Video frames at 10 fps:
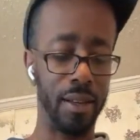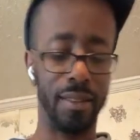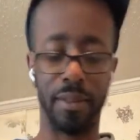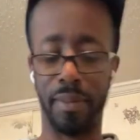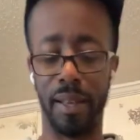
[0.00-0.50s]

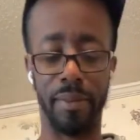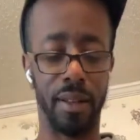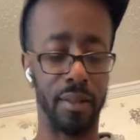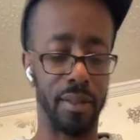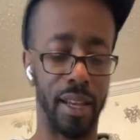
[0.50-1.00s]
sometimes
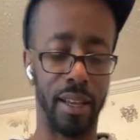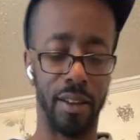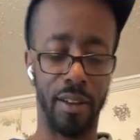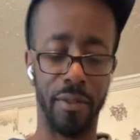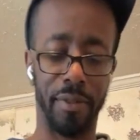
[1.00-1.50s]
I'll take it
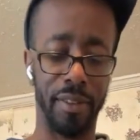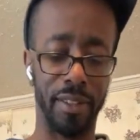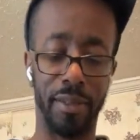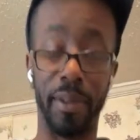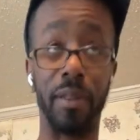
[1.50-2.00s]
off,
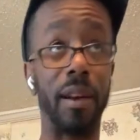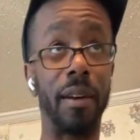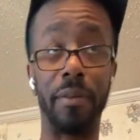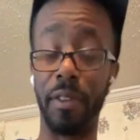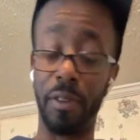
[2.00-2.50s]
just depending on how I
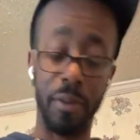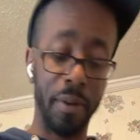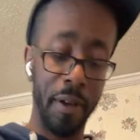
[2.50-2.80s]
feel.